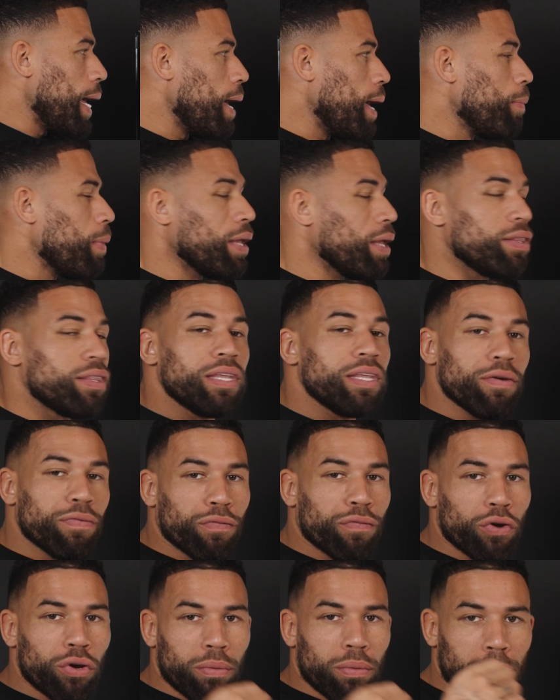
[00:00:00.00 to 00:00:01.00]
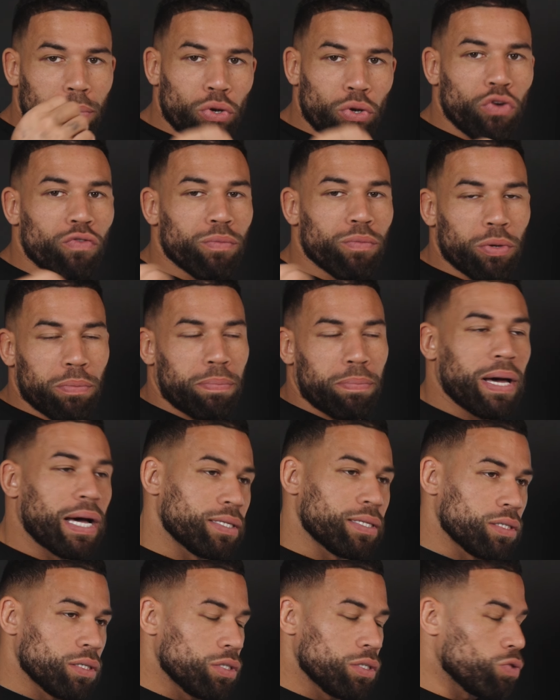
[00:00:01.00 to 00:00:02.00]
and different movement
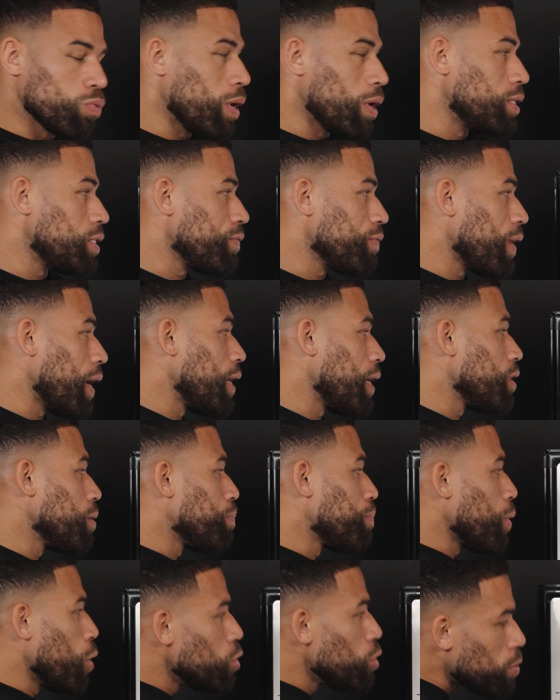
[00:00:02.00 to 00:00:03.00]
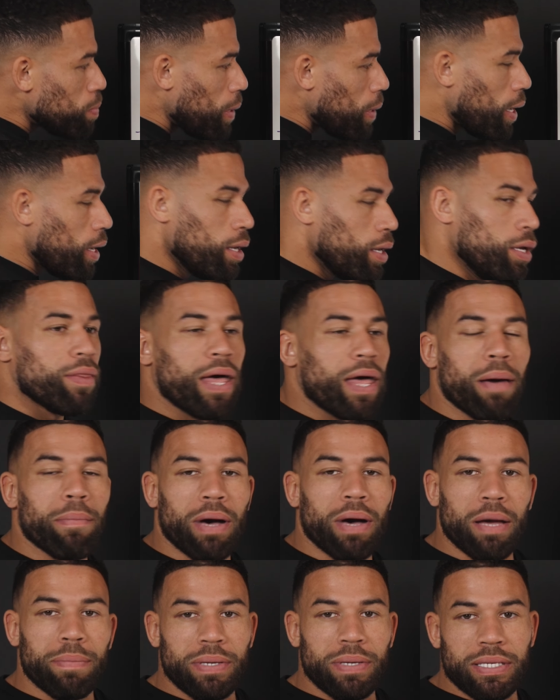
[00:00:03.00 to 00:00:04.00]
patterns. Whereas if I had the bro split, that
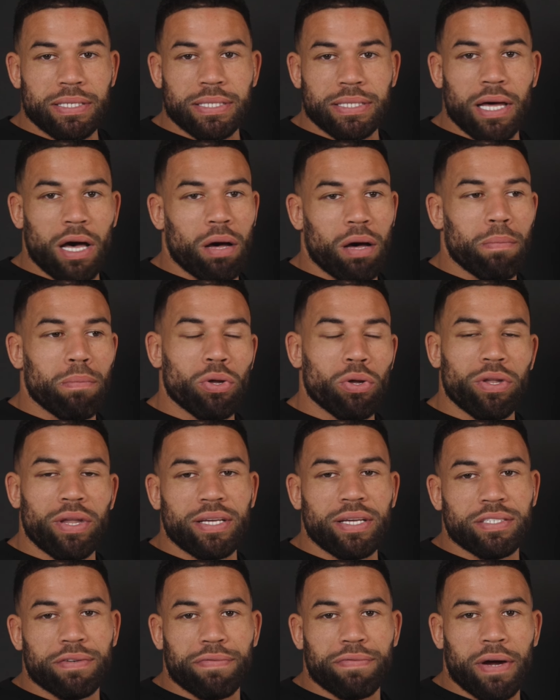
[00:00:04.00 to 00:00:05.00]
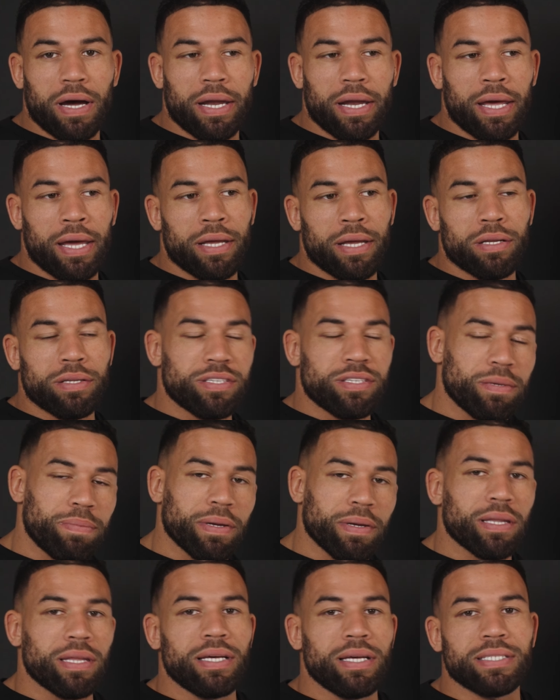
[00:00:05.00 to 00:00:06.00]
might be set up Monday to Friday,
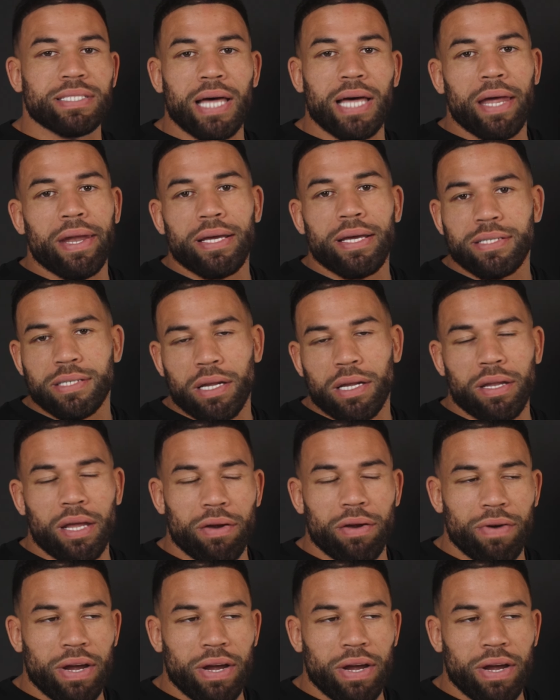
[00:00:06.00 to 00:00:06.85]
typically Saturday, Sunday